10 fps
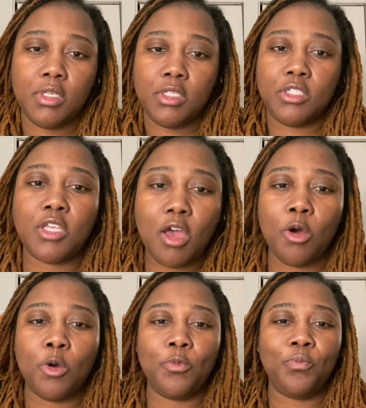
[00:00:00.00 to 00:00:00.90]

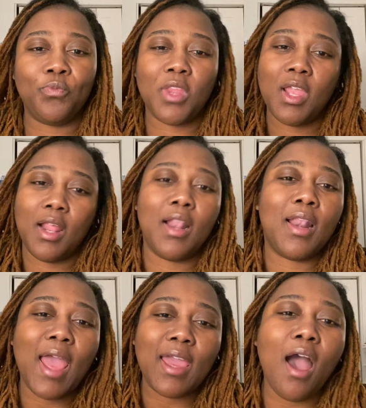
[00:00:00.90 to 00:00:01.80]
So,
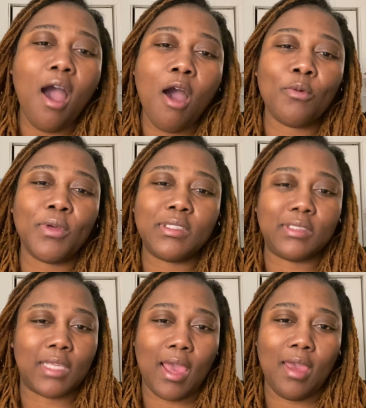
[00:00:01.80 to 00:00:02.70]
like I always
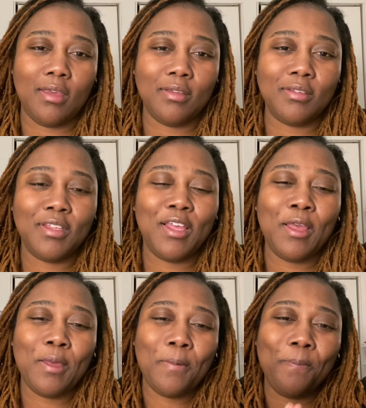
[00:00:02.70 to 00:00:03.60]
say,
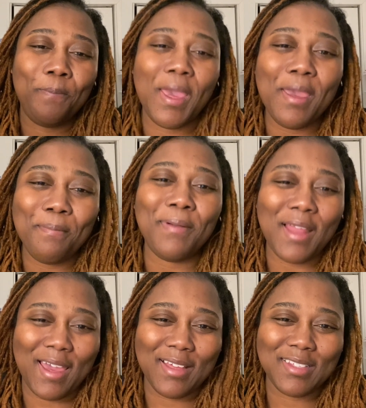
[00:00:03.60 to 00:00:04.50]
be
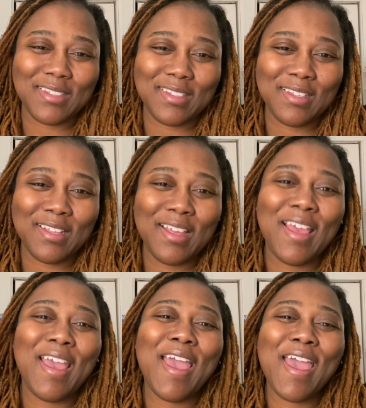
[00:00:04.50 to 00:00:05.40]
blessed
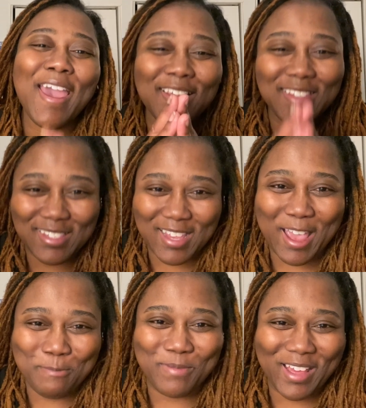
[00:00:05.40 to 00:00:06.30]
and
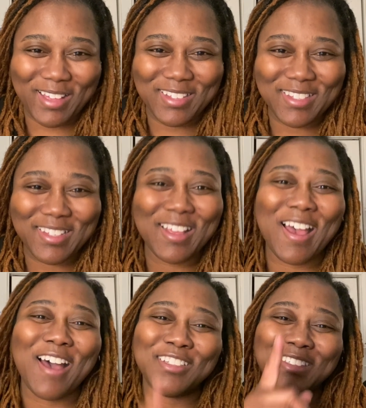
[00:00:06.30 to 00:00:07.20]
stay blessed.
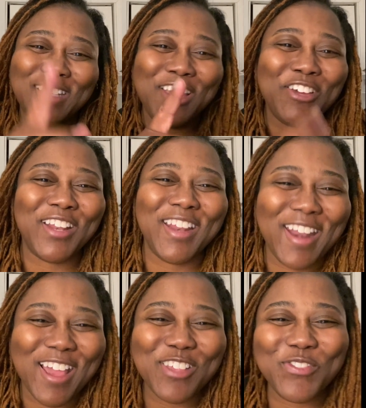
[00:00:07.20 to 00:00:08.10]
I'll see you in the
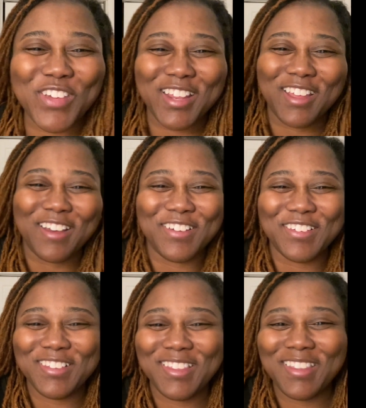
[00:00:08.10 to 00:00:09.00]
next video.
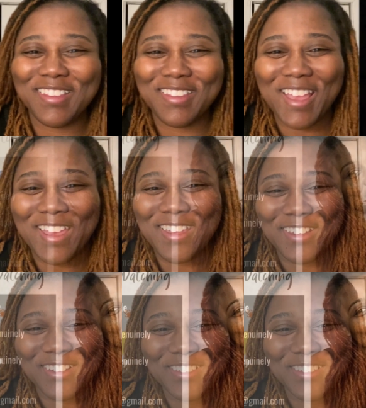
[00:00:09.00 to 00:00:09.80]
Thank you.